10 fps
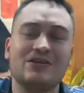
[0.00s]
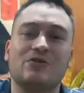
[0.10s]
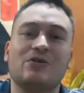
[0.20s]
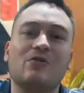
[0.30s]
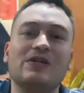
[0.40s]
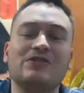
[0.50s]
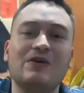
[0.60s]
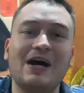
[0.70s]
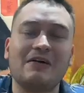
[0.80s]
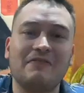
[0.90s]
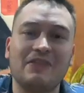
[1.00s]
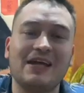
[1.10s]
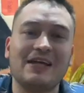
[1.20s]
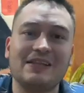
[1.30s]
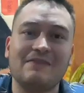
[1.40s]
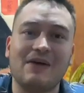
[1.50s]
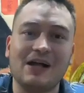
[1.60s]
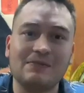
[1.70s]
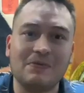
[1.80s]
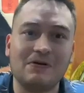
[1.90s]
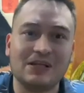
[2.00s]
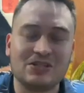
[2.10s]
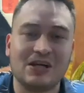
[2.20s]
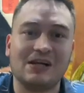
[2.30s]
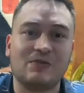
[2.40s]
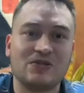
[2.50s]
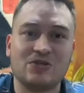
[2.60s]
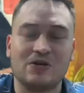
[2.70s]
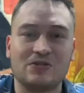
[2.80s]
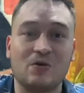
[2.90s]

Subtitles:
You're going to have then the Valpolicella Ricciotto,